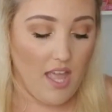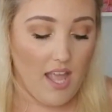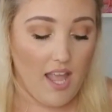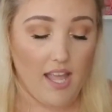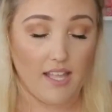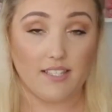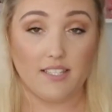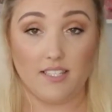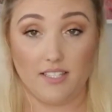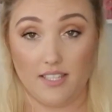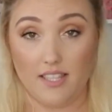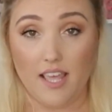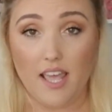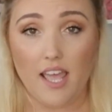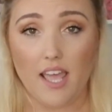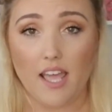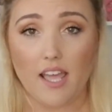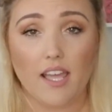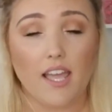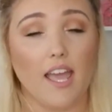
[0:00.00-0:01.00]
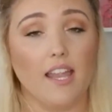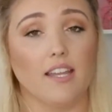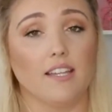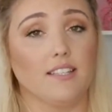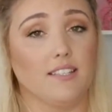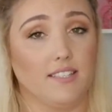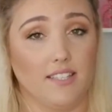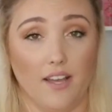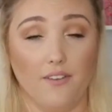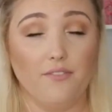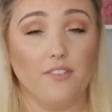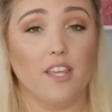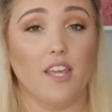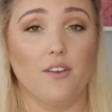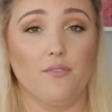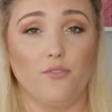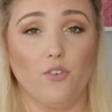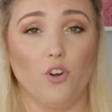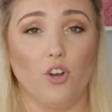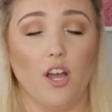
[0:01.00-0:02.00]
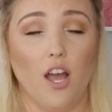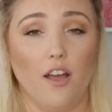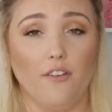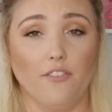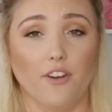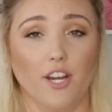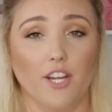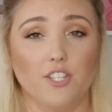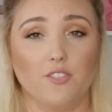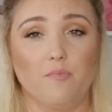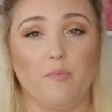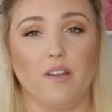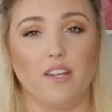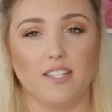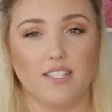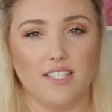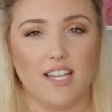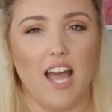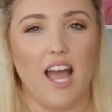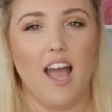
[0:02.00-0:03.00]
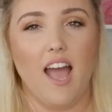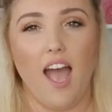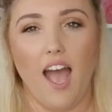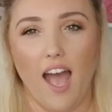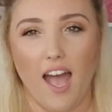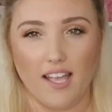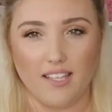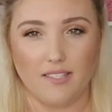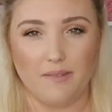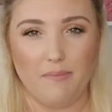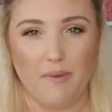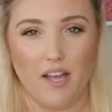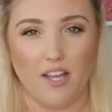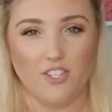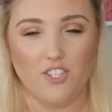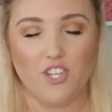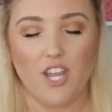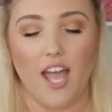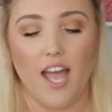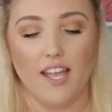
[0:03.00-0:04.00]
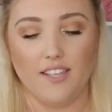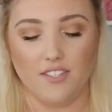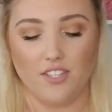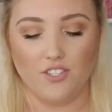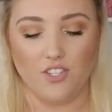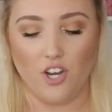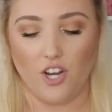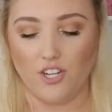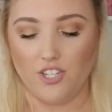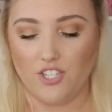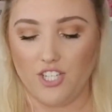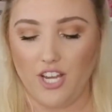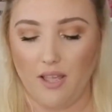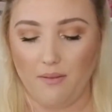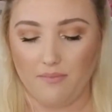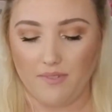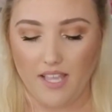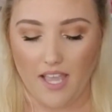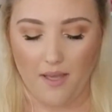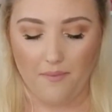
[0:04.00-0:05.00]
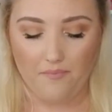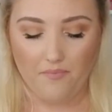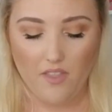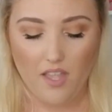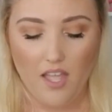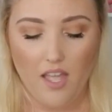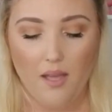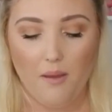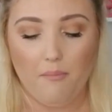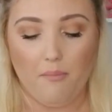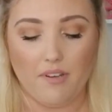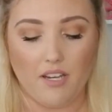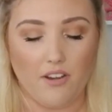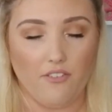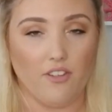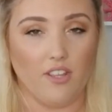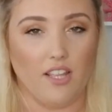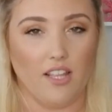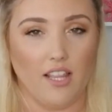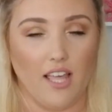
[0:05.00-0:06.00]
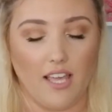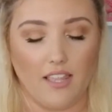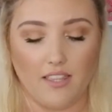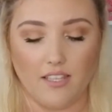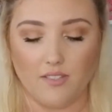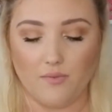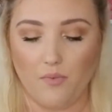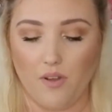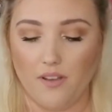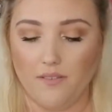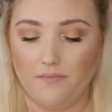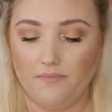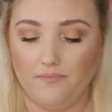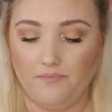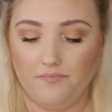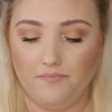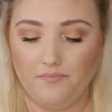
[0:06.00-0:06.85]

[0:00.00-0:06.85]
It's thick and it's definitely a full coverage, but it's not as much as the Tarte Shape Tape. But I really like this one.